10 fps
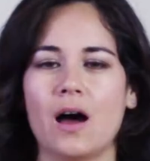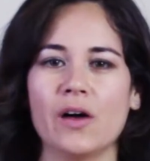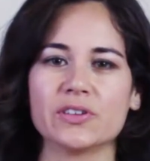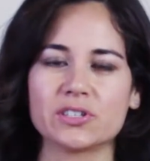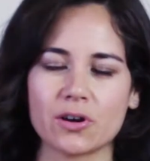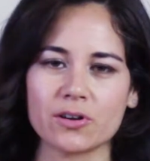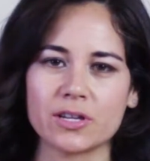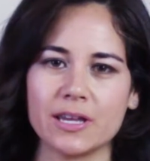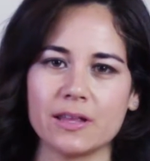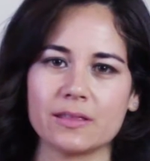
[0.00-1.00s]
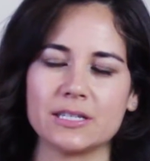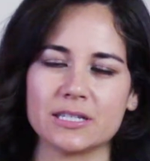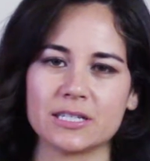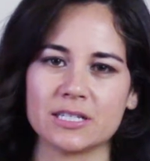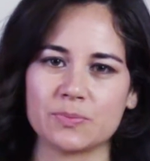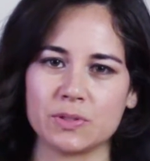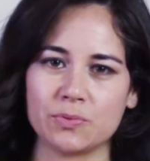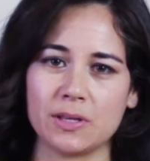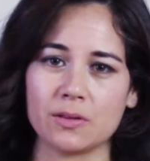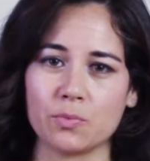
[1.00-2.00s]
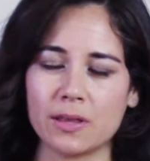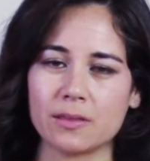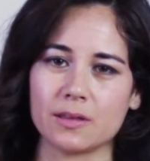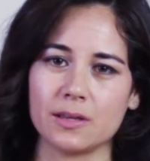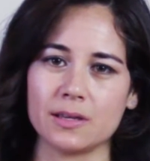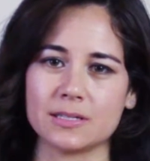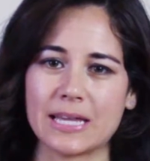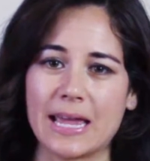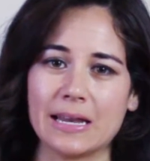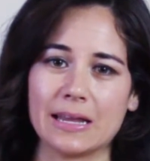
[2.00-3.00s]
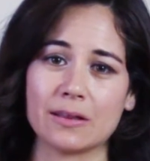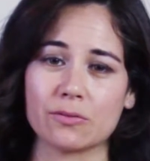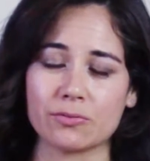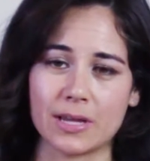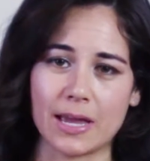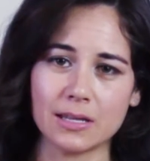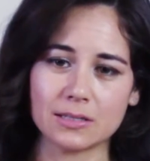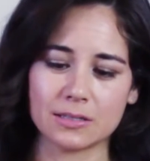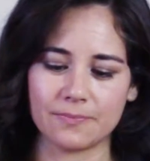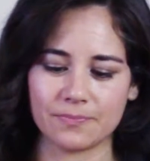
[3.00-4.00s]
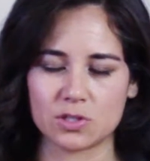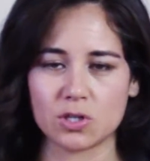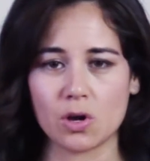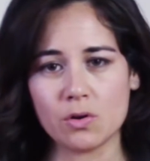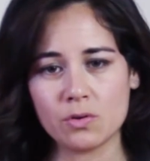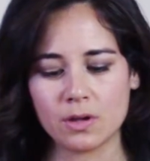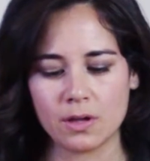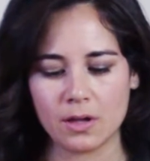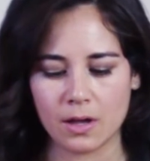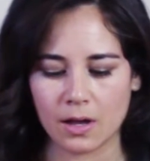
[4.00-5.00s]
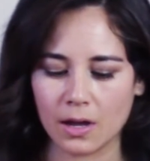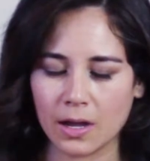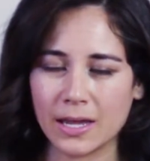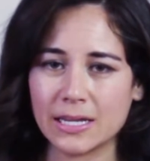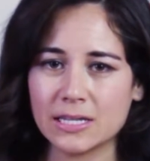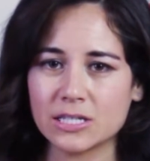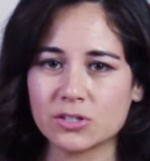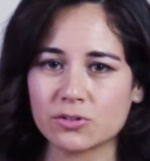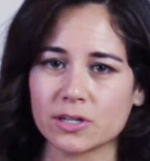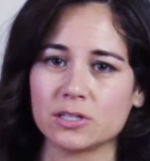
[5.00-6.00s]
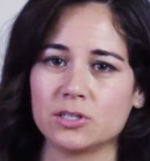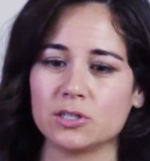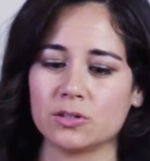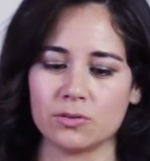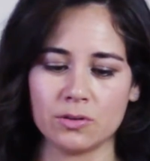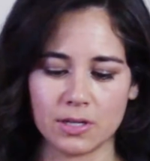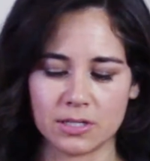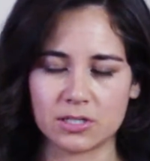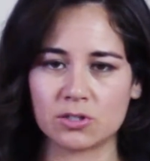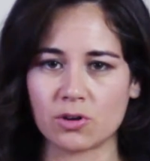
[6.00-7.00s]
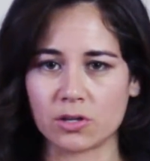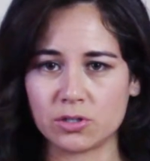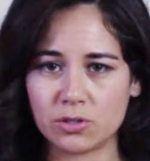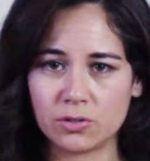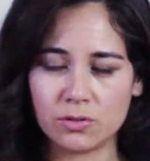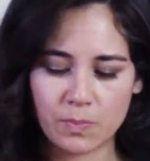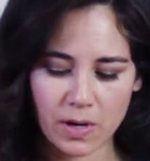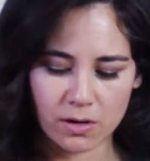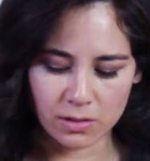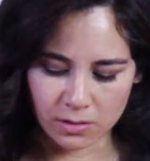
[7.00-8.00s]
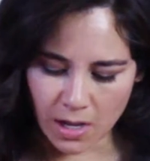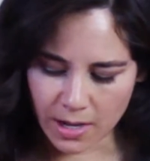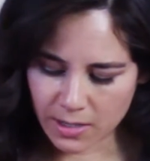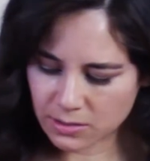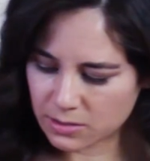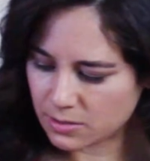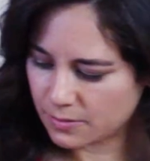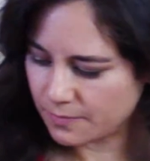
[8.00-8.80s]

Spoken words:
On the starter kit, the distance between the width is 8 and 3/8. So an easy trick to do is to draw 2 parallel lines.